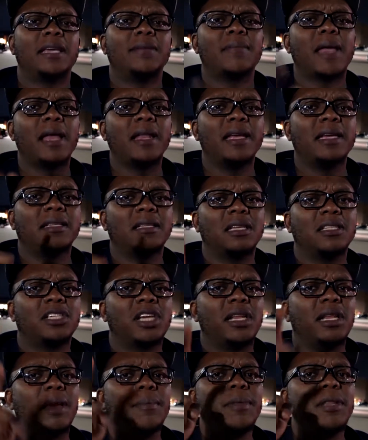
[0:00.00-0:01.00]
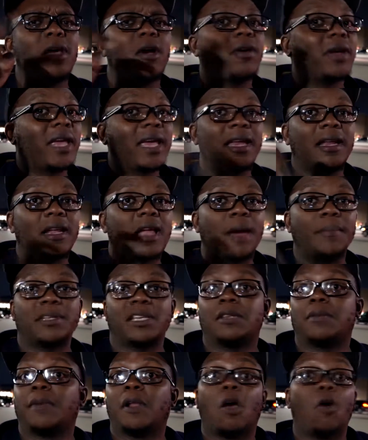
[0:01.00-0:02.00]
If that is legit, let me know again in the comment
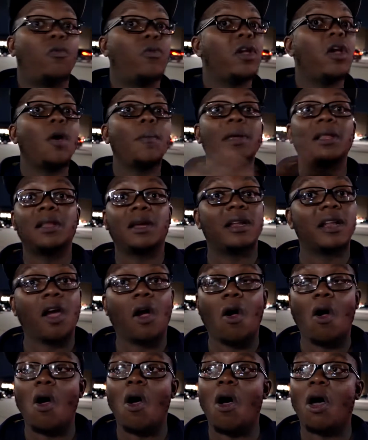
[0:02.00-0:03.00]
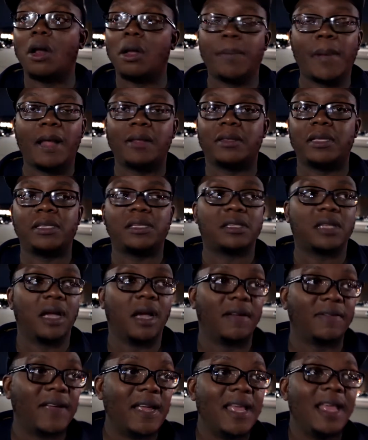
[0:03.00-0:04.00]
section below. We're gonna be learning all about this
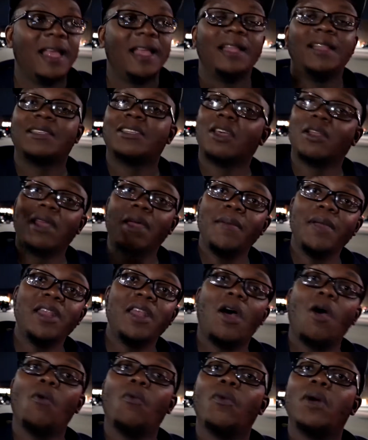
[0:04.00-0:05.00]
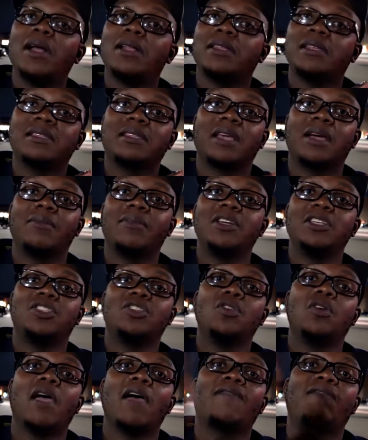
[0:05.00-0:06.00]
stuff. So let me know what discoveries
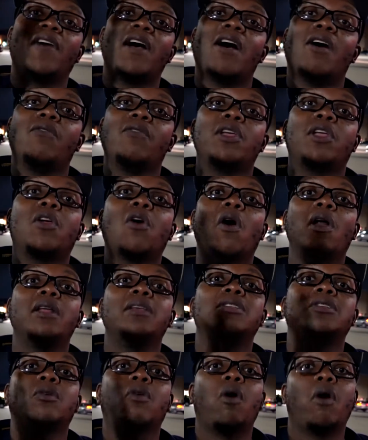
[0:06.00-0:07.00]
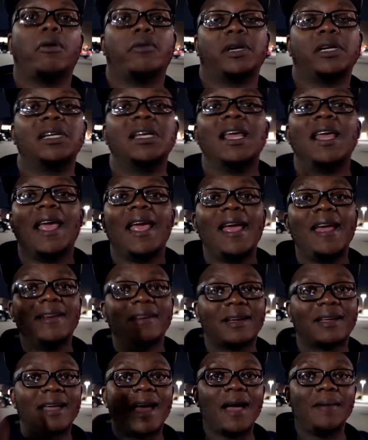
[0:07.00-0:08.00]
you have found regarding Zorua in
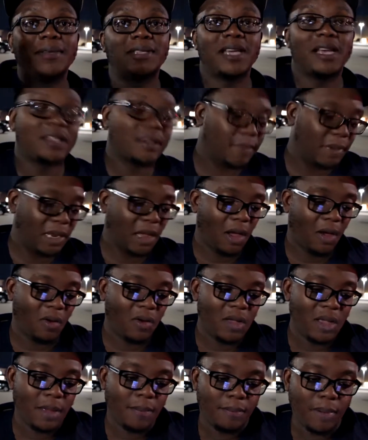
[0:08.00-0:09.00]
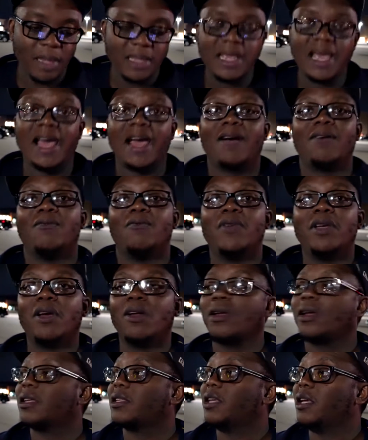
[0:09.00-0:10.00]
the comment section below. But yeah, we're
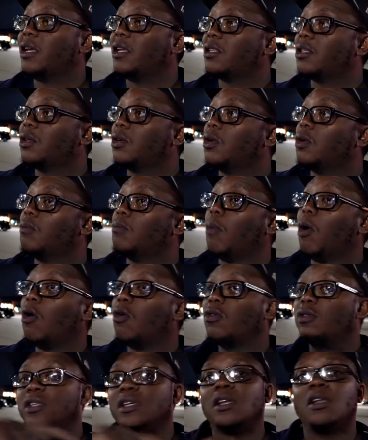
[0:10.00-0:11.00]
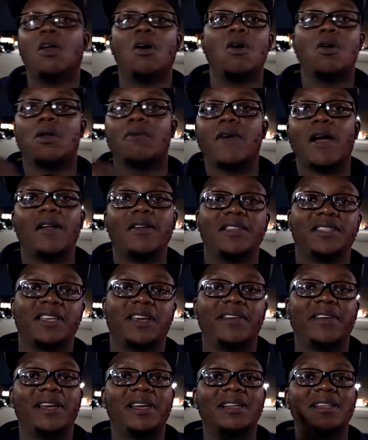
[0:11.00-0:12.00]
gonna continue to mosey along around this
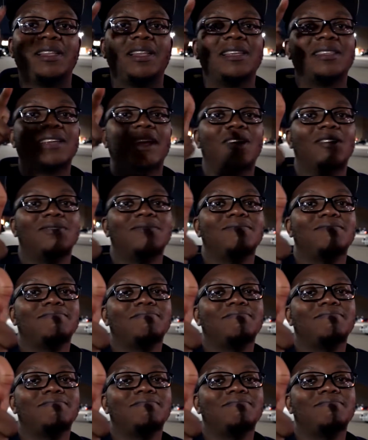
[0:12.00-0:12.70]
area. Let's go.